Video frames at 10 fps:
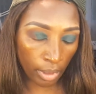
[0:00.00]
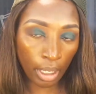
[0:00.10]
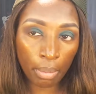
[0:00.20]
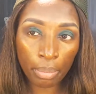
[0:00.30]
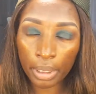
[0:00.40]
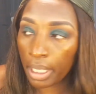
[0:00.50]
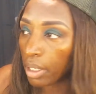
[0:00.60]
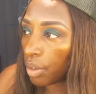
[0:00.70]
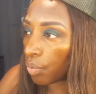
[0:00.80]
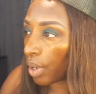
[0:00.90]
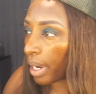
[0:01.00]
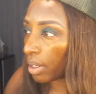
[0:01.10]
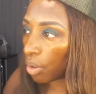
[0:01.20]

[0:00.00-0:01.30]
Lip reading: And blend it right